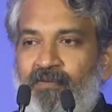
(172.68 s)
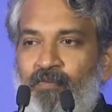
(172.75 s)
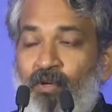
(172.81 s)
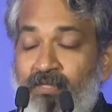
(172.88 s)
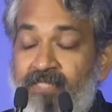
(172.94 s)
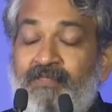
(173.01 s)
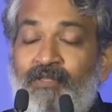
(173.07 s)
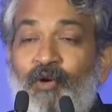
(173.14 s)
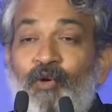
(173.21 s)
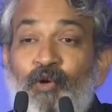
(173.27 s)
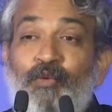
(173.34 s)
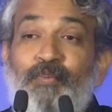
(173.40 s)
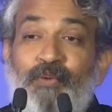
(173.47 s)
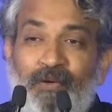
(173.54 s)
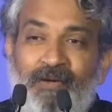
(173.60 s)
watching the
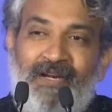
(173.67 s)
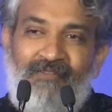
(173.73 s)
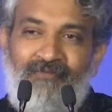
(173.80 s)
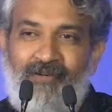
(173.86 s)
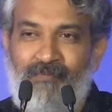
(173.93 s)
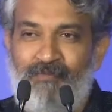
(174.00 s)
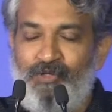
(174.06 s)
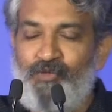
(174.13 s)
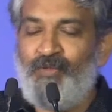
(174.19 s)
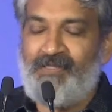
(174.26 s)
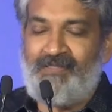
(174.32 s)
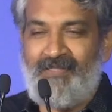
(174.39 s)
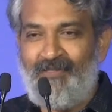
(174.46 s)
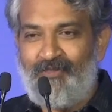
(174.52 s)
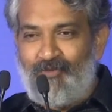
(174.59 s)
whole program from
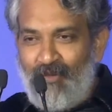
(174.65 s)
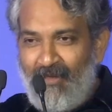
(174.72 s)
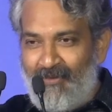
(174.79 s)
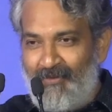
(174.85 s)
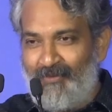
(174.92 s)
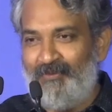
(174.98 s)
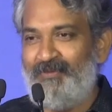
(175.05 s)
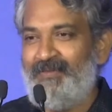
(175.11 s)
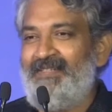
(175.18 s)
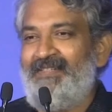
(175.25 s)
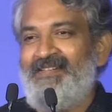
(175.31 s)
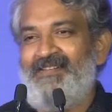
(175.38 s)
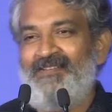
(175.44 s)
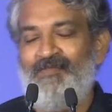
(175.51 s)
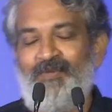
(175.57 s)
US. He's going to
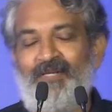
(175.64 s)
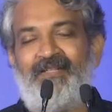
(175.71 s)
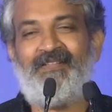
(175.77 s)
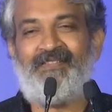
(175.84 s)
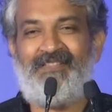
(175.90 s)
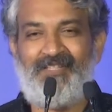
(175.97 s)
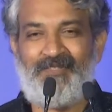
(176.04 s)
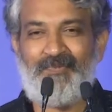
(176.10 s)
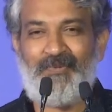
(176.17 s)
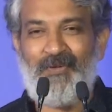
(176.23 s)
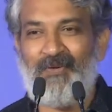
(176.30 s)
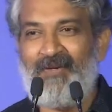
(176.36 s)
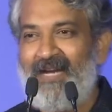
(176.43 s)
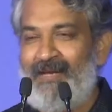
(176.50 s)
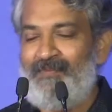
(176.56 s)
witness this
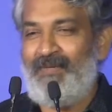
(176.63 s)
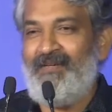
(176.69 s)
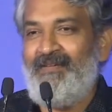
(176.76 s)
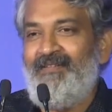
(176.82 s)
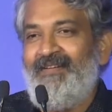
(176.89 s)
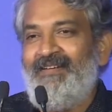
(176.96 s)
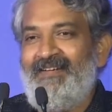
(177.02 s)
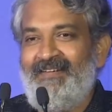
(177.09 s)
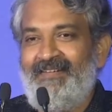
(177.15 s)
program, and